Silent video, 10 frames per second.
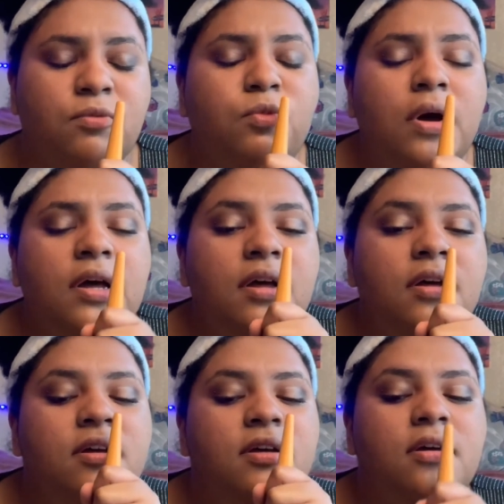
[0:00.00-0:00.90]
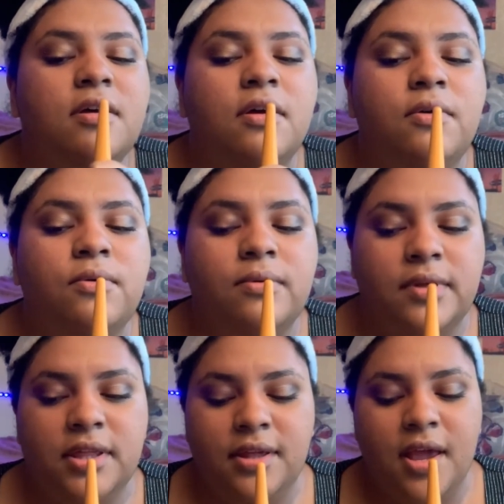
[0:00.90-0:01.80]
Whoa.
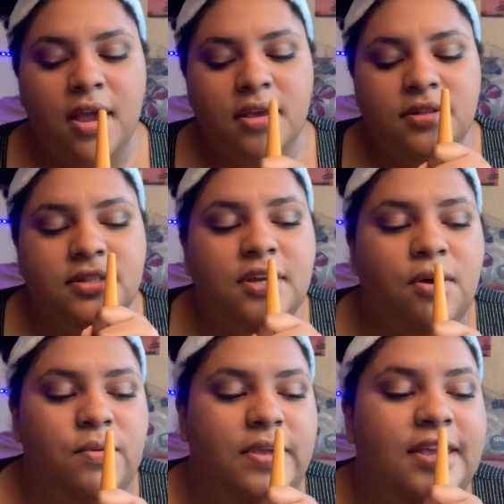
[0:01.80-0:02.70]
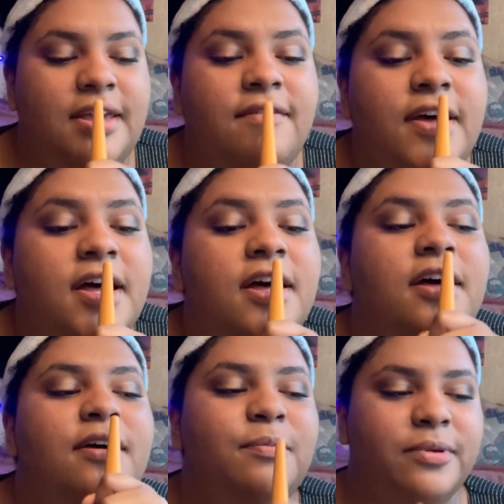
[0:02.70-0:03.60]
Don't give
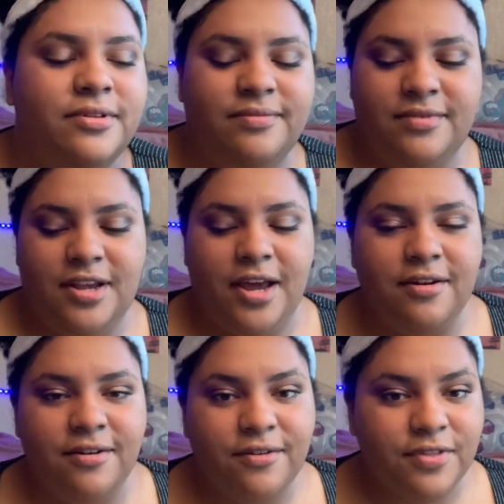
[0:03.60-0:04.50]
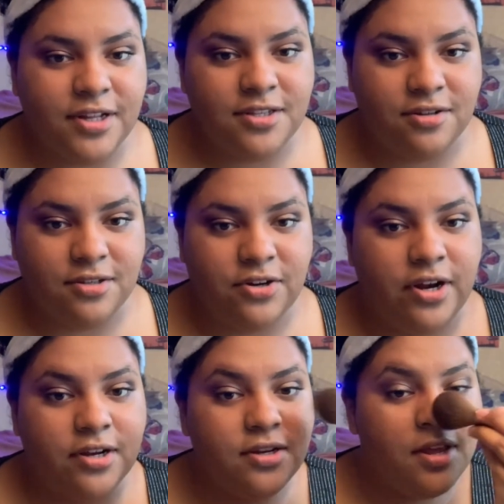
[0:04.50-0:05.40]
up. I don't know if that song's
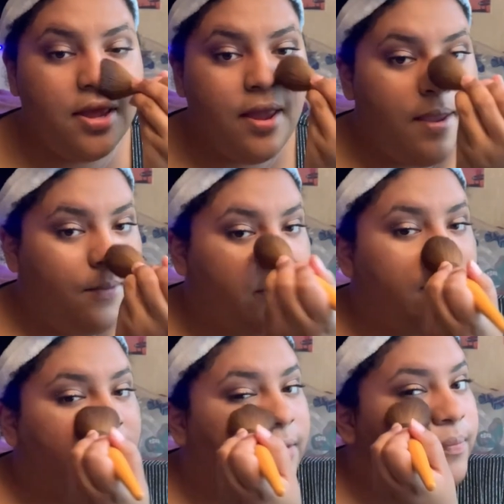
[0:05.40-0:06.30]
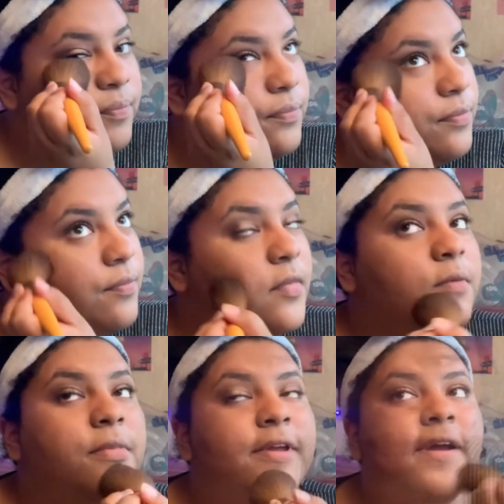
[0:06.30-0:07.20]
correct. Whatever.
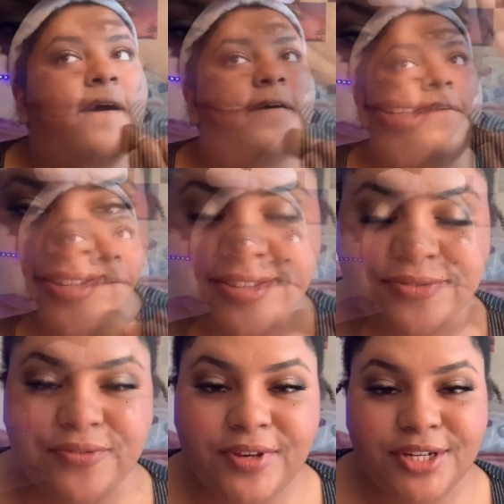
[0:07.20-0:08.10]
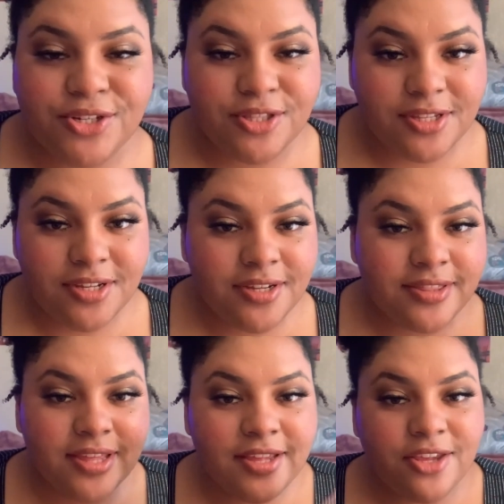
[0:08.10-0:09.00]
But yeah, and this is the up. finished look.
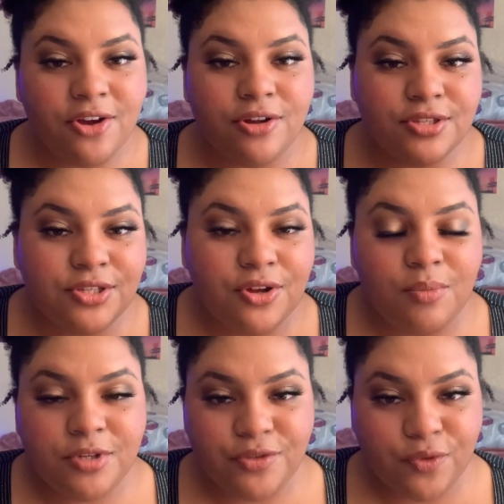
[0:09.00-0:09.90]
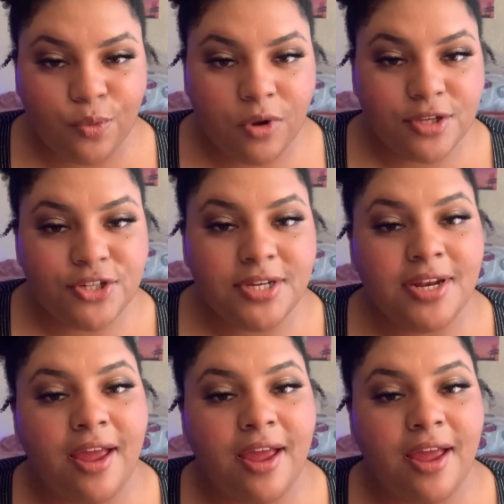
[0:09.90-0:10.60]
Thank y'all so much for watching.